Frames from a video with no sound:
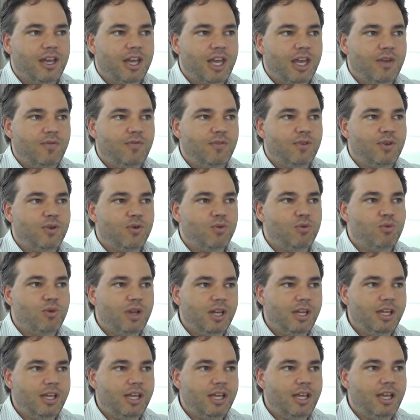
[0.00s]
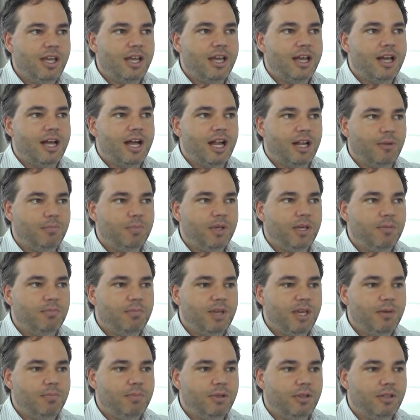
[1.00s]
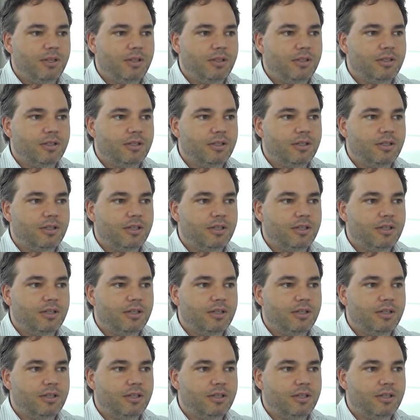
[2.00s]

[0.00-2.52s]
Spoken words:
if you're really helping people